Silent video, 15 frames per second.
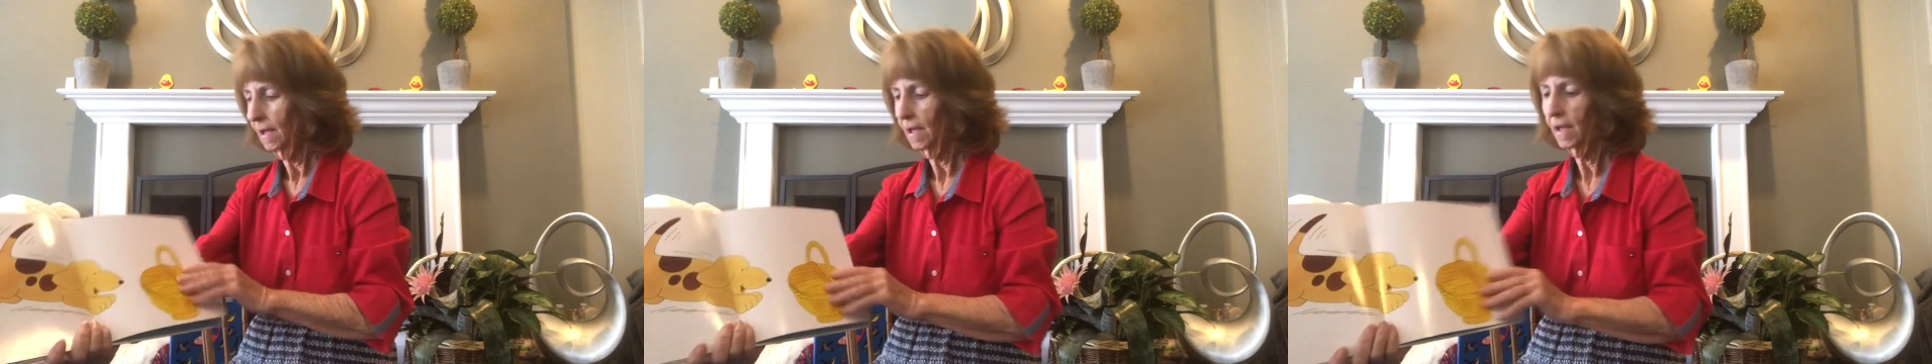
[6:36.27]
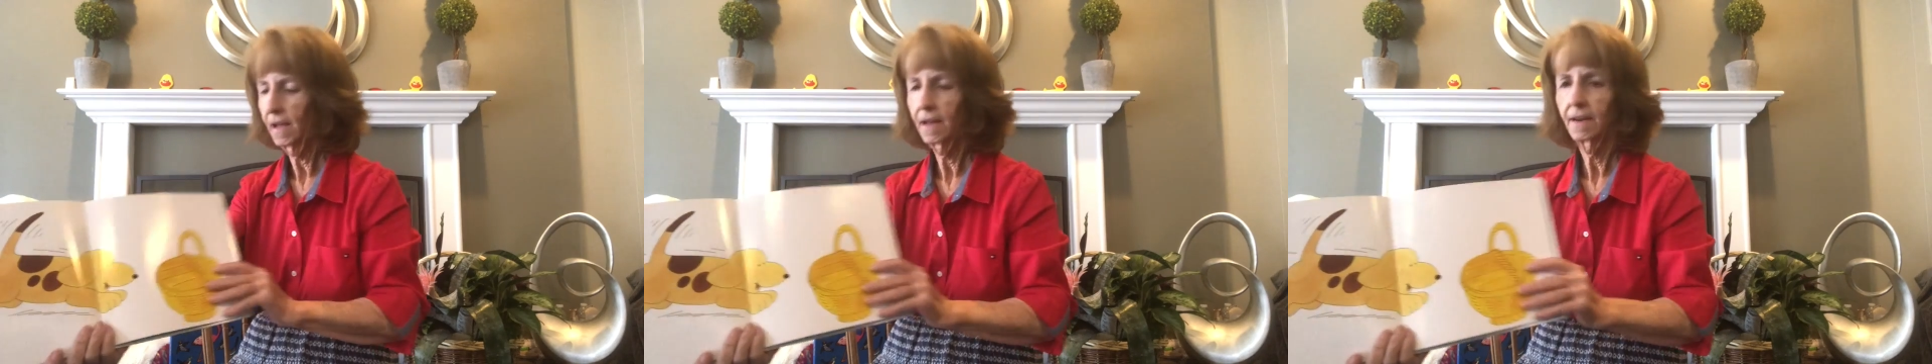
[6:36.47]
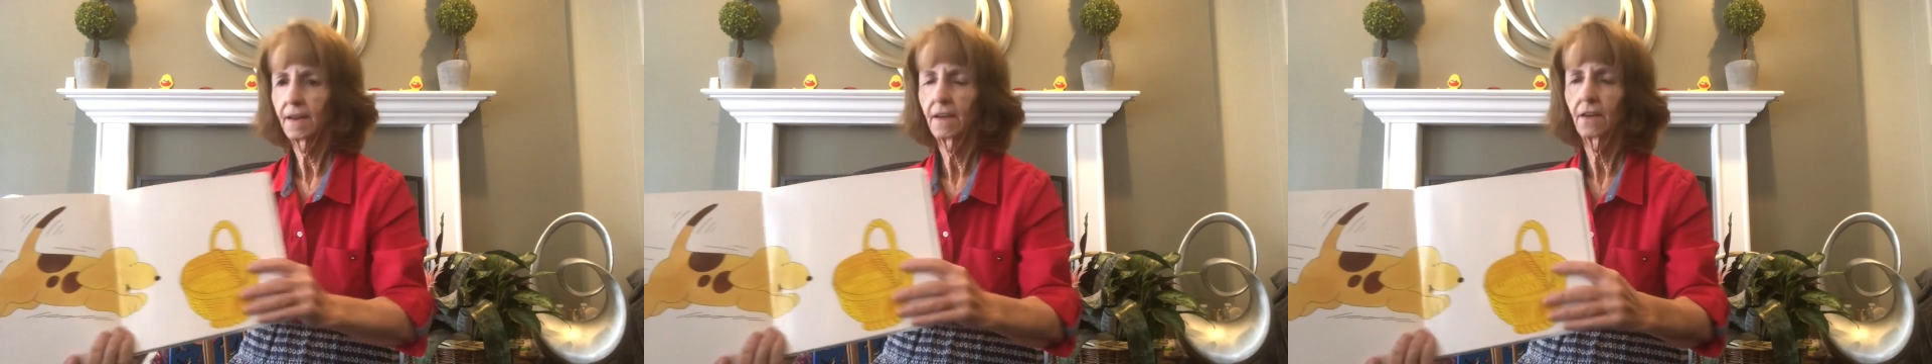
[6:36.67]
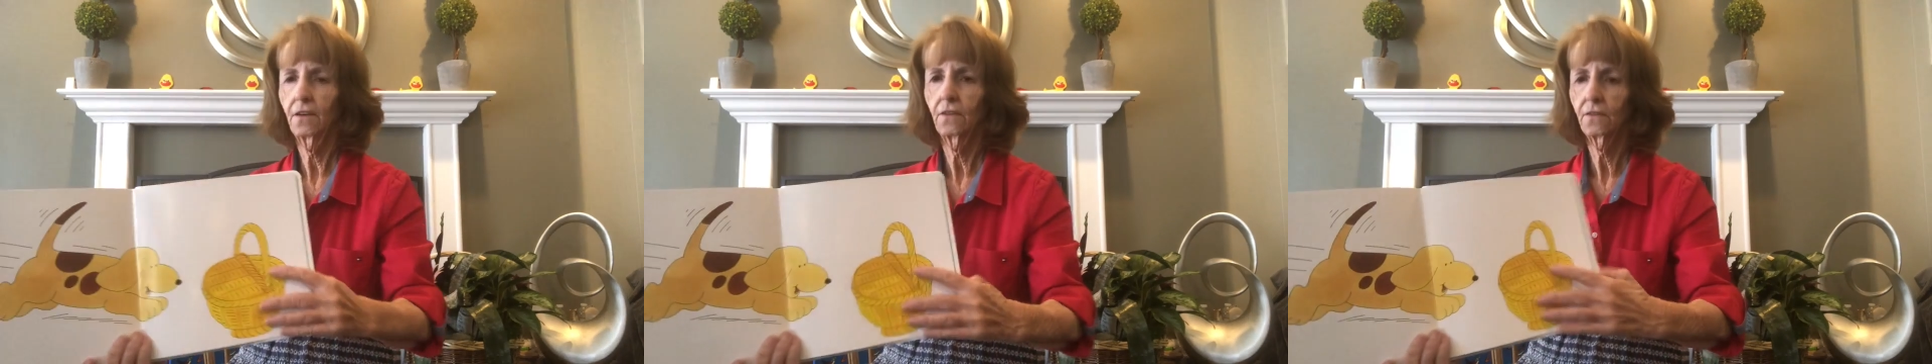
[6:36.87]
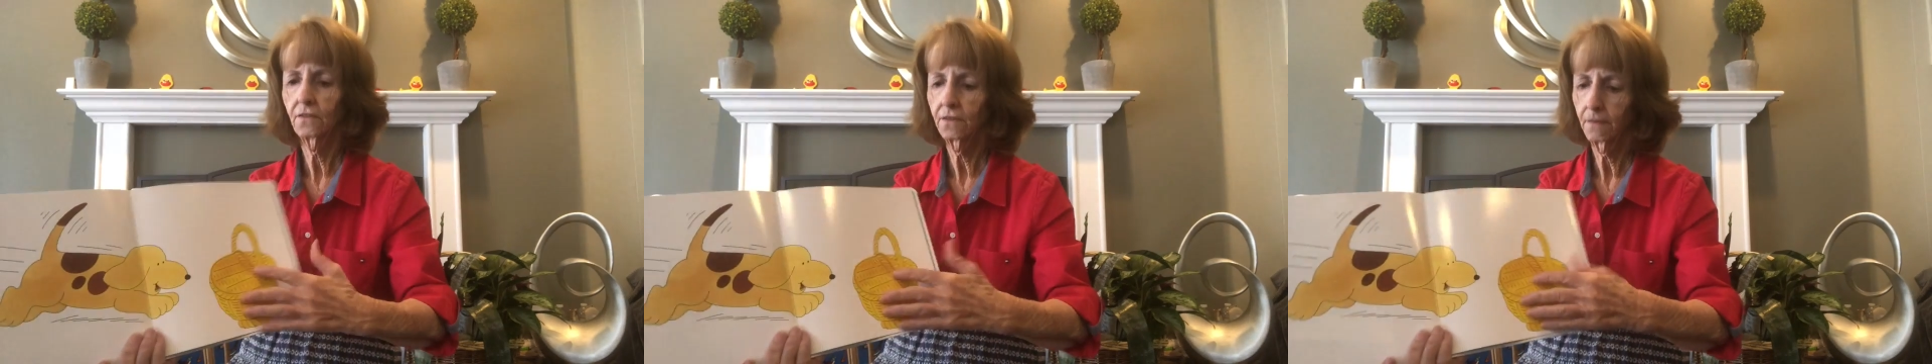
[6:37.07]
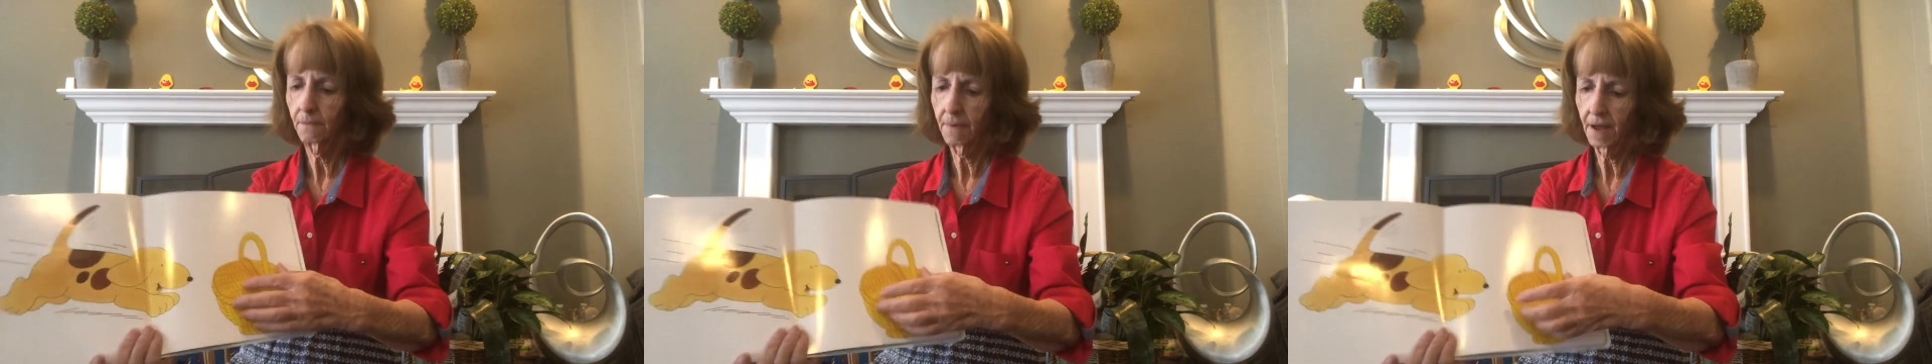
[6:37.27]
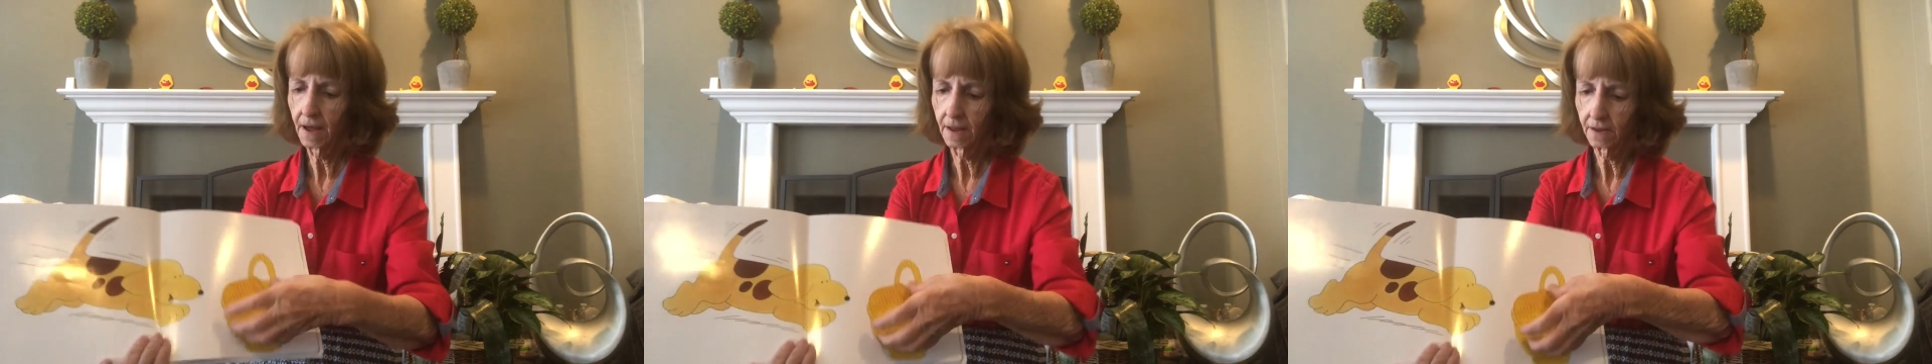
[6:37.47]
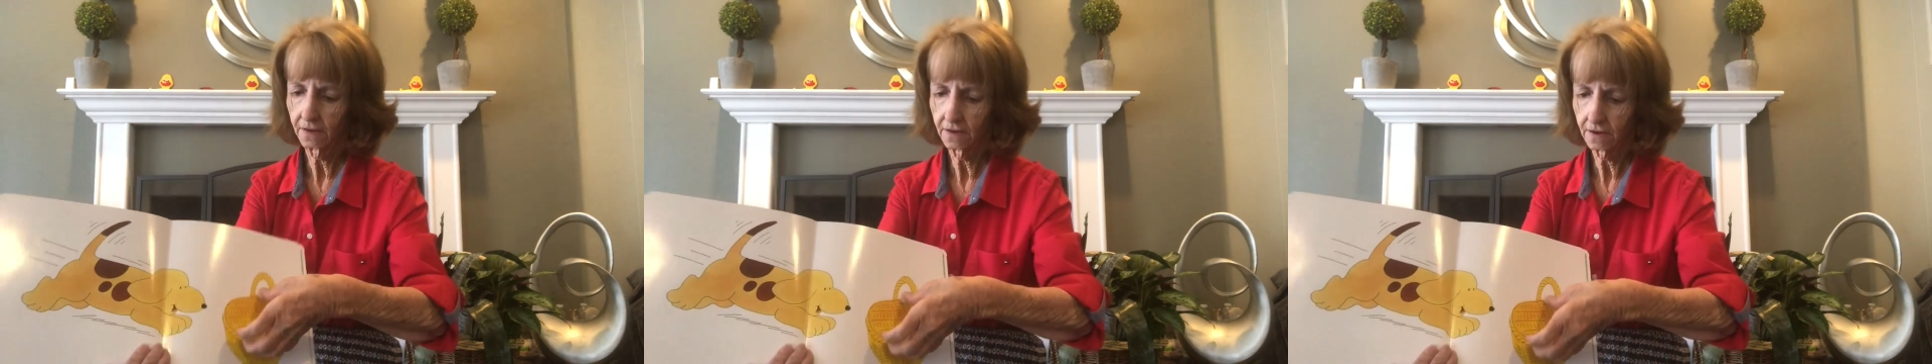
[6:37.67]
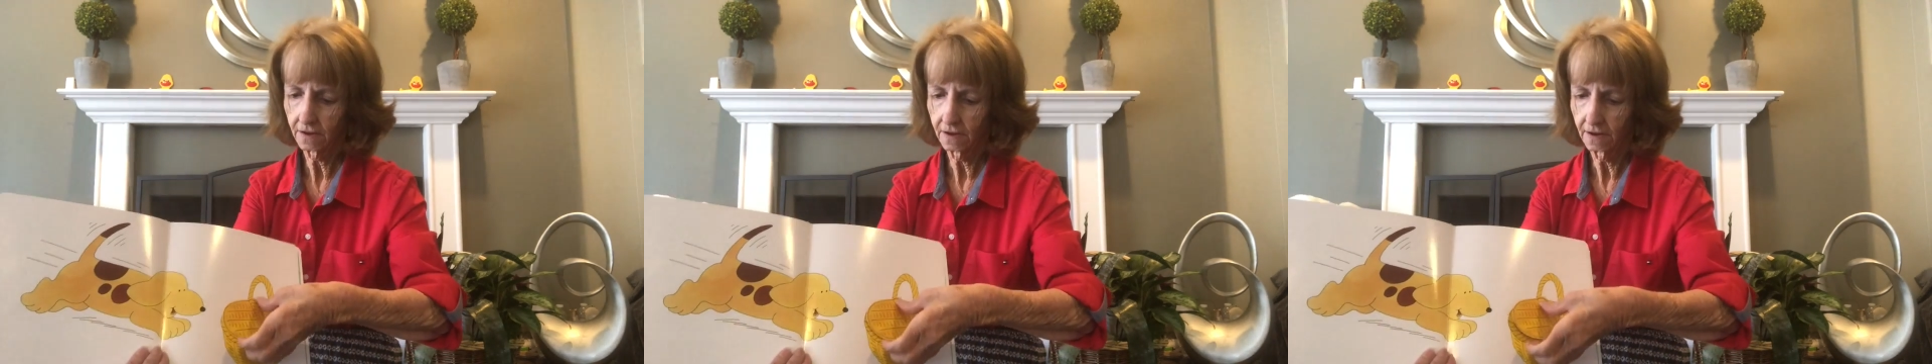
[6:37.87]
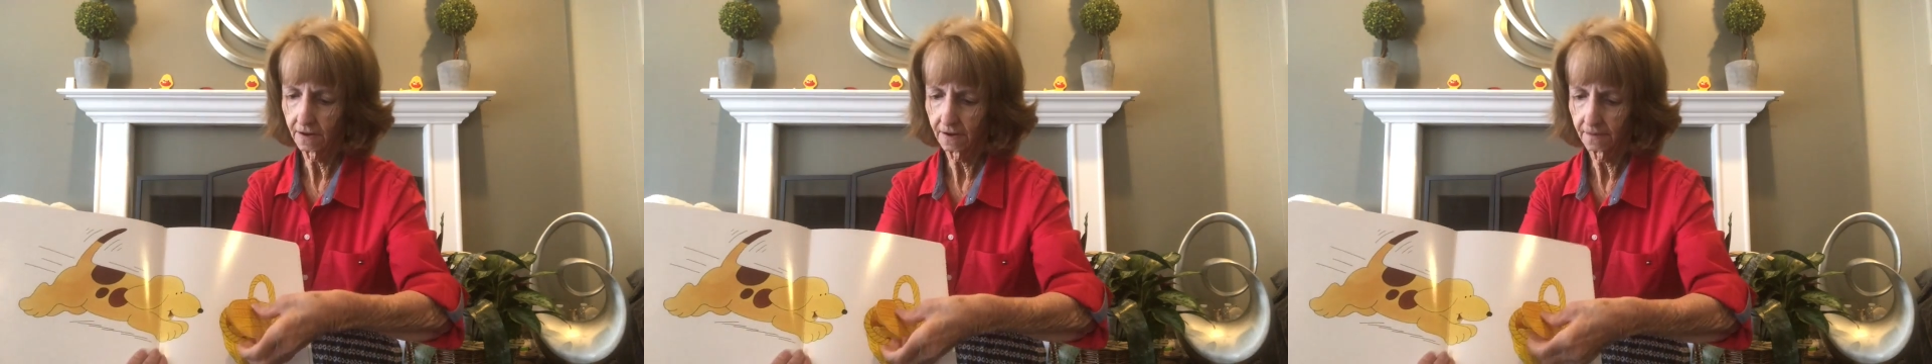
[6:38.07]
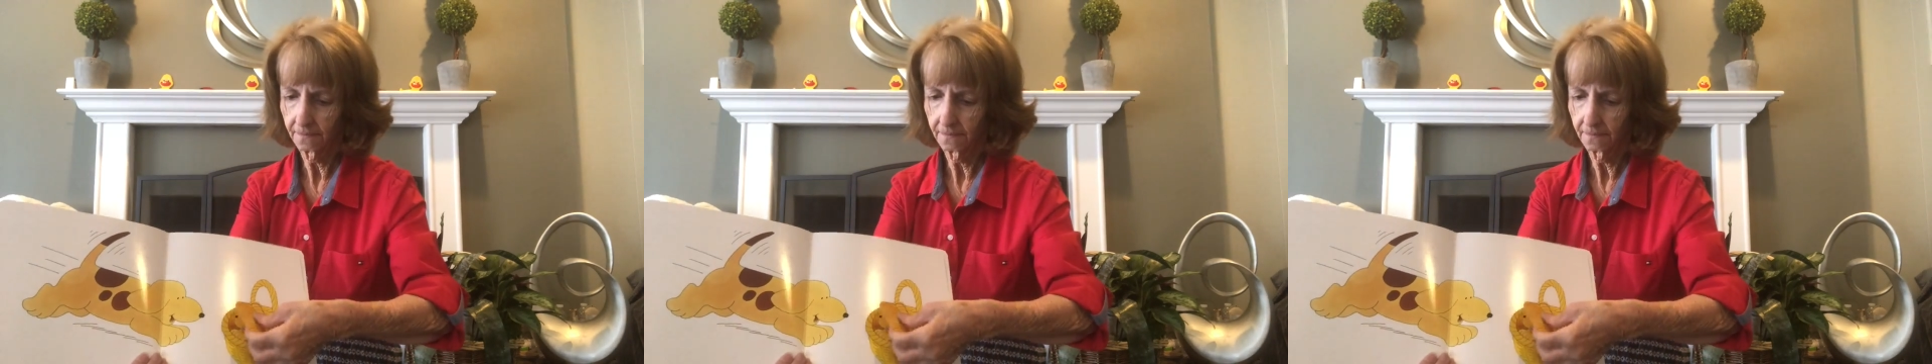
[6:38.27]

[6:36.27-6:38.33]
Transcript: And here's a basket.